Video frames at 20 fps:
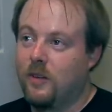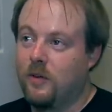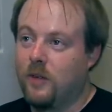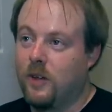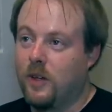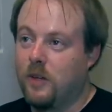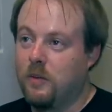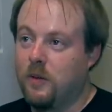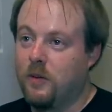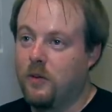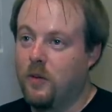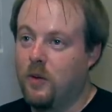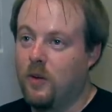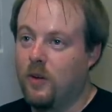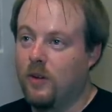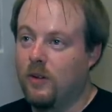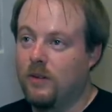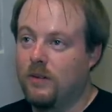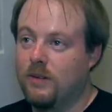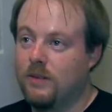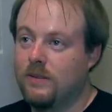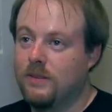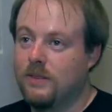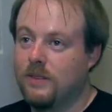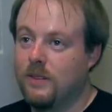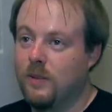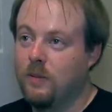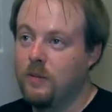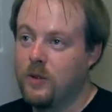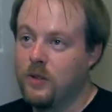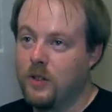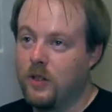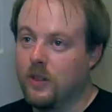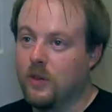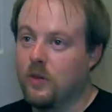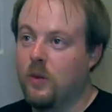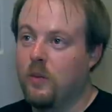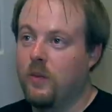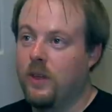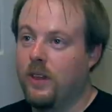We've done it before, and I'm sure
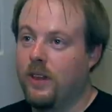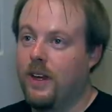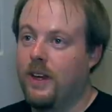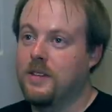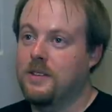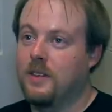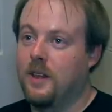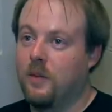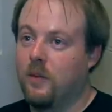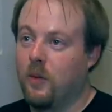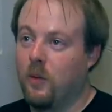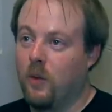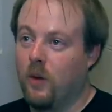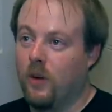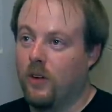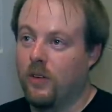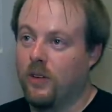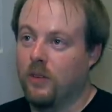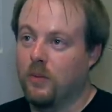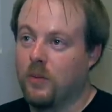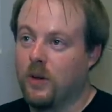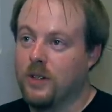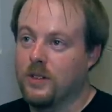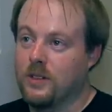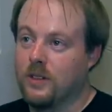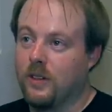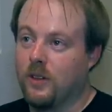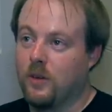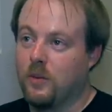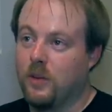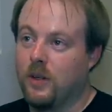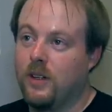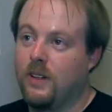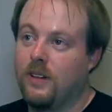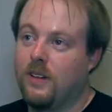this won't be the last time we're under the pressure a little